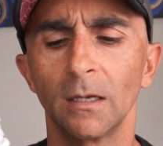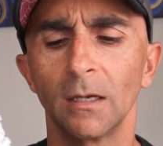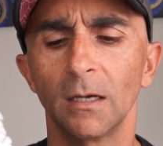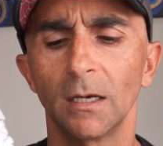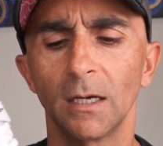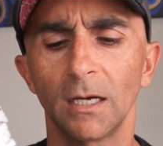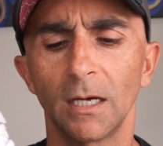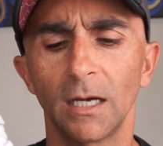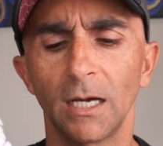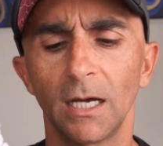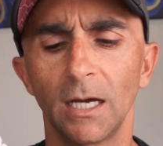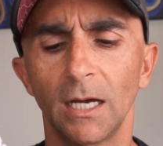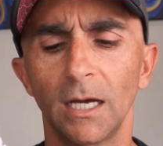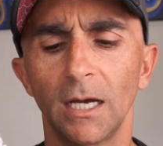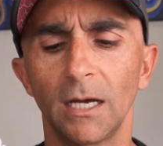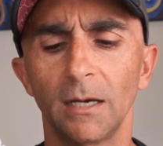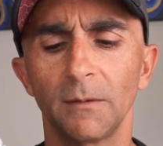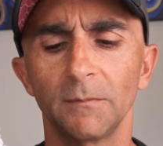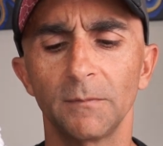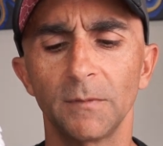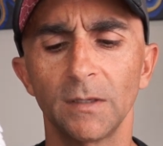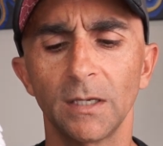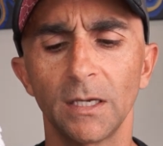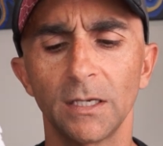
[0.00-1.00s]

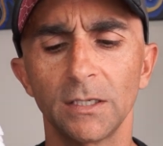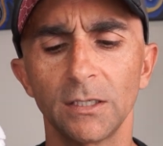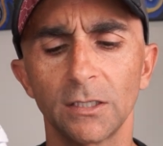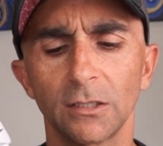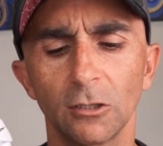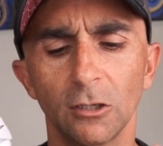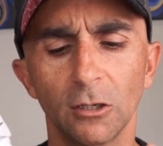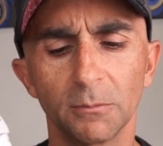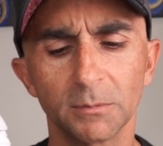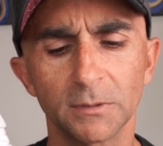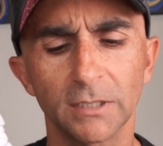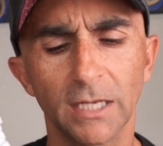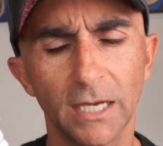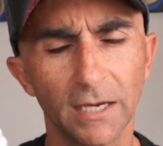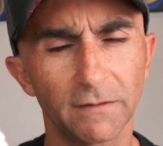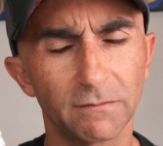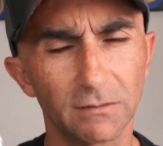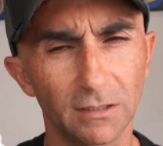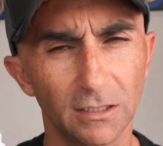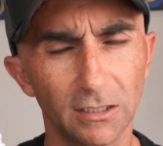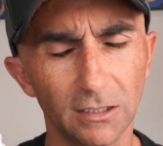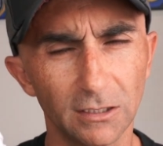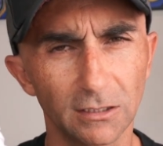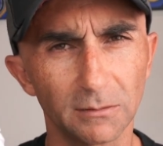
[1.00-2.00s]
Yeah, you can opt to have
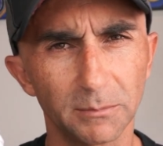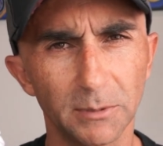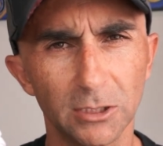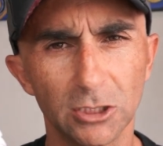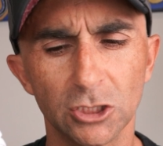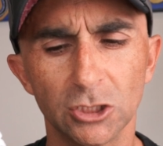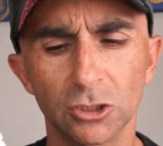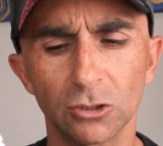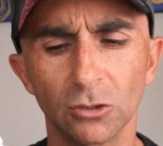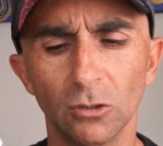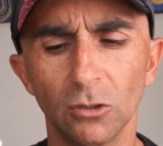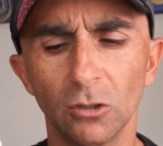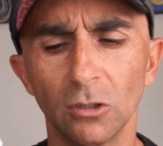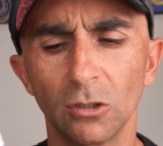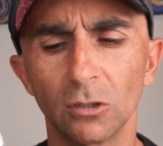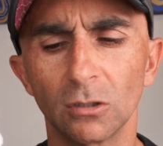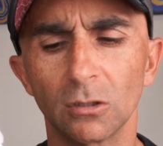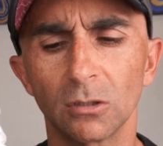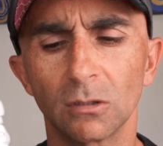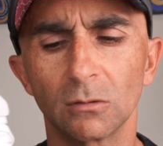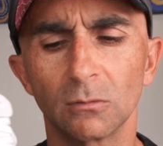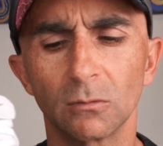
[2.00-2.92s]
it a little bit short